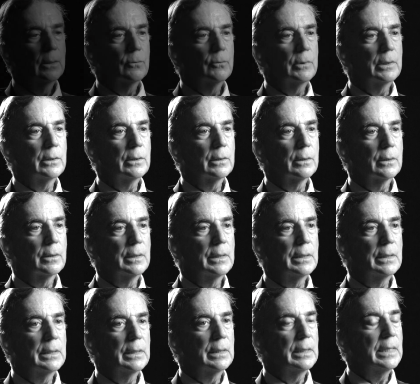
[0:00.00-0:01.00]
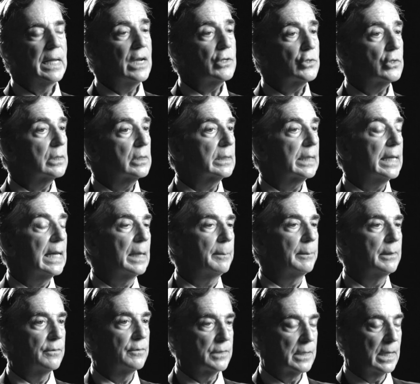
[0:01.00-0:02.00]
Well, the National
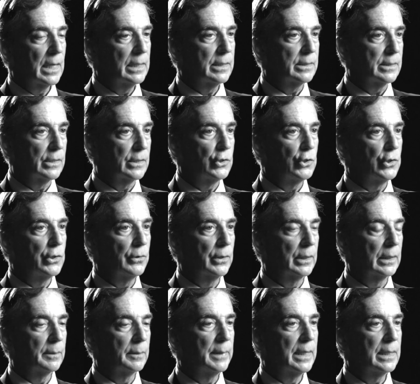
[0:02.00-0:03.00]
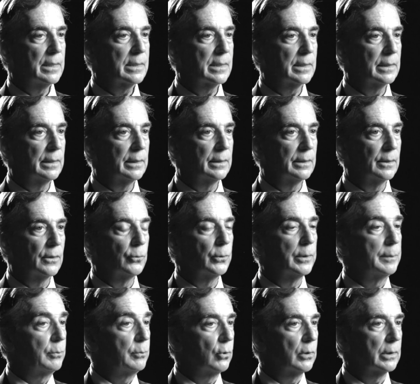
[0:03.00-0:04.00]
Academy of Science, Engineering, and Medicine, in the
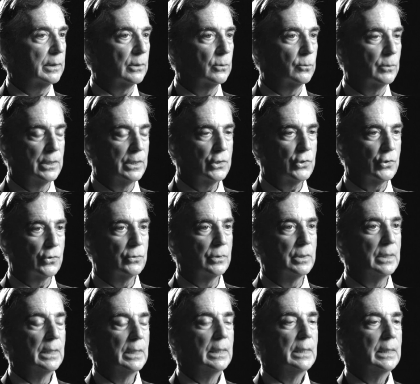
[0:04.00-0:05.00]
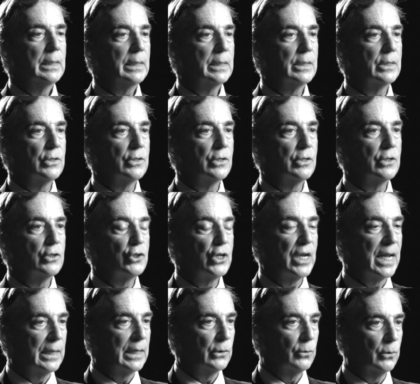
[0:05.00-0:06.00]
report that we issued in
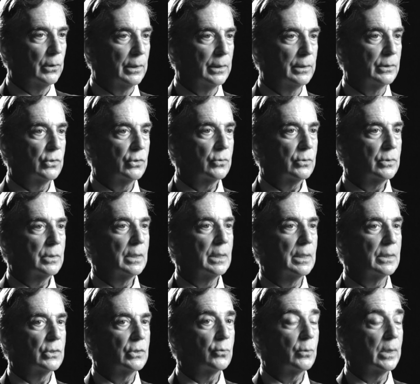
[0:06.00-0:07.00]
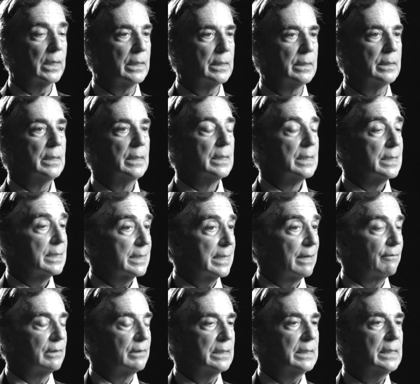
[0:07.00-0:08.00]
January
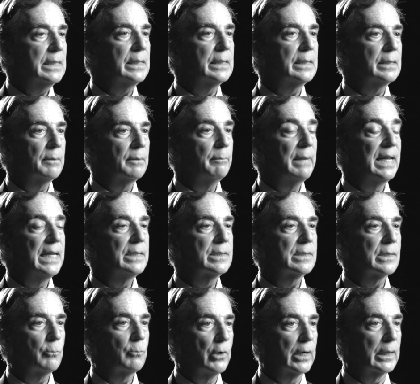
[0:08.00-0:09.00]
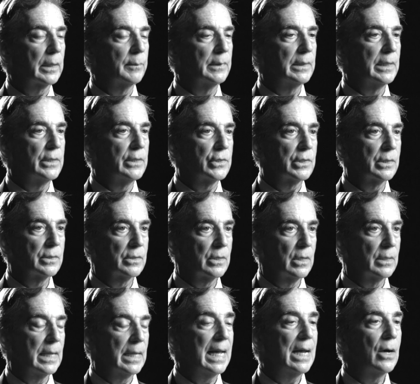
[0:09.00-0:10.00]
2017, made some recommendations
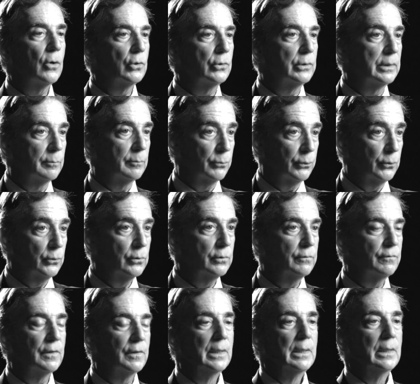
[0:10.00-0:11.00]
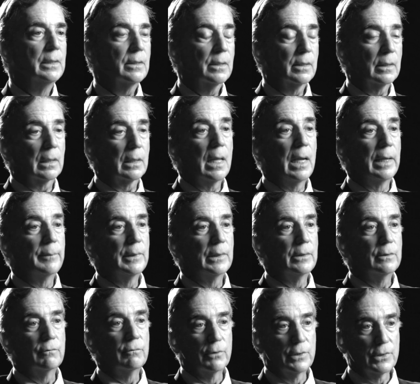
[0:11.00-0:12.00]
on how to improve the climate
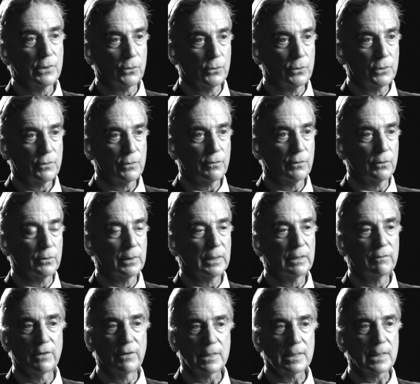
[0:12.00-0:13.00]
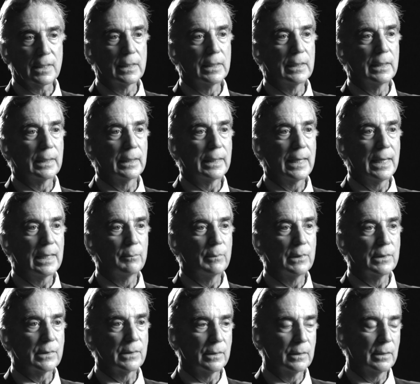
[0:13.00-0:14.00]
of research for investigating
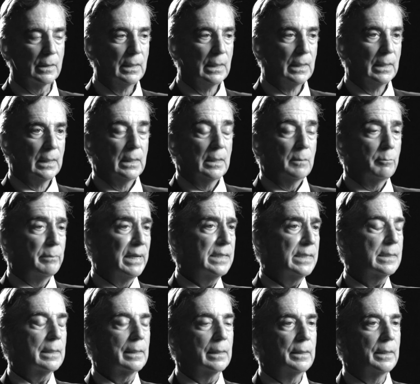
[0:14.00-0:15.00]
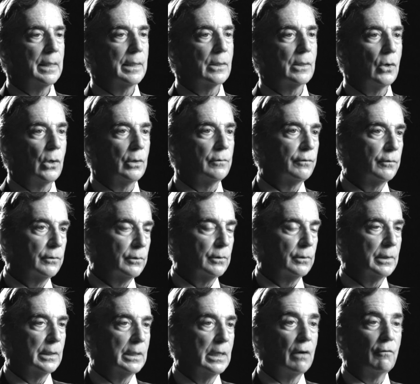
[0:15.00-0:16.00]
cannabis. And basically they called for
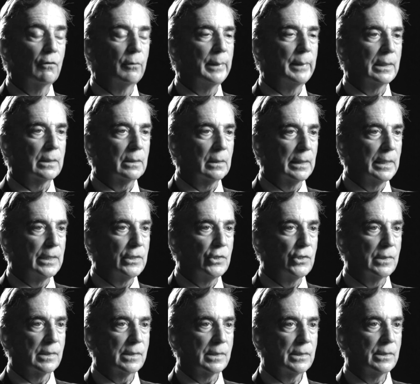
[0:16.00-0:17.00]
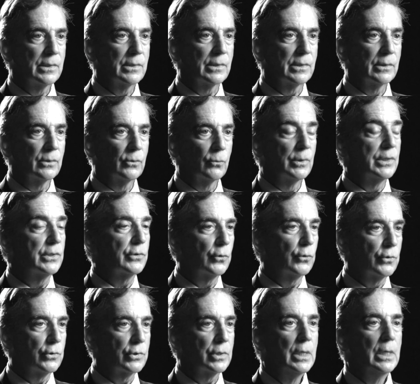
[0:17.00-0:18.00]
governmental agencies and
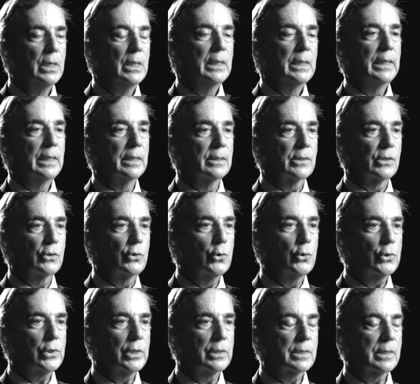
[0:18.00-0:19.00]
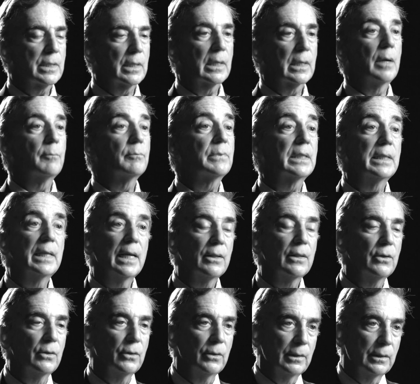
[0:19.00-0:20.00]
research institutions to come
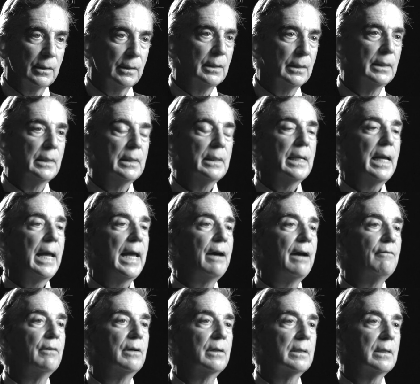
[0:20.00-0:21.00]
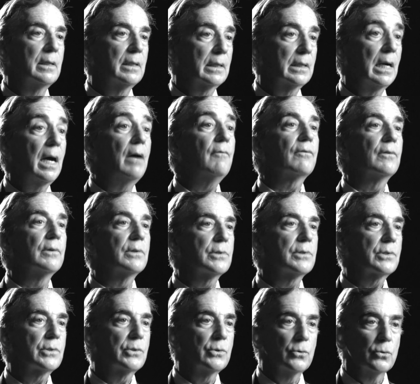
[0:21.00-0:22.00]
together and have a
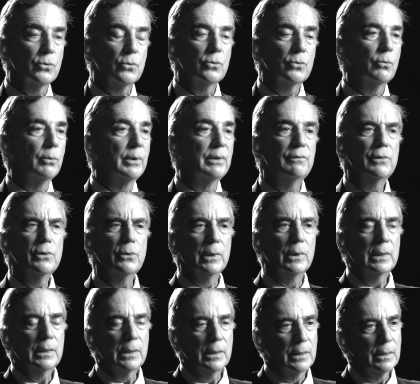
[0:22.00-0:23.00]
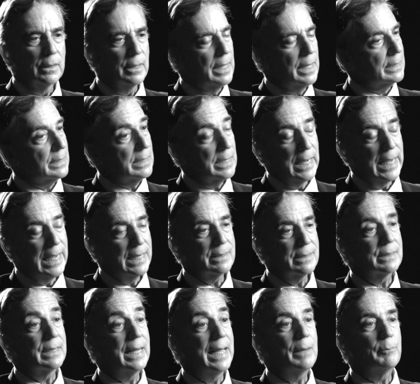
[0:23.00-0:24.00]
conference to review it. That
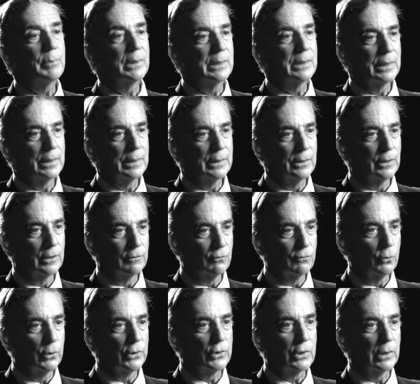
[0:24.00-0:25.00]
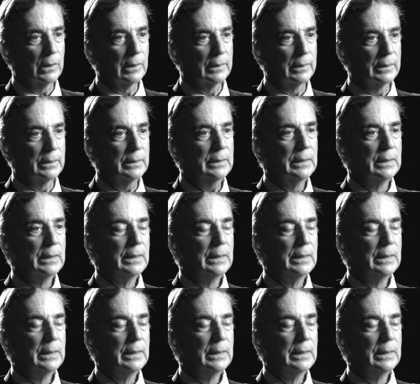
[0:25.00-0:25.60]
hasn't happened yet, unfortunately.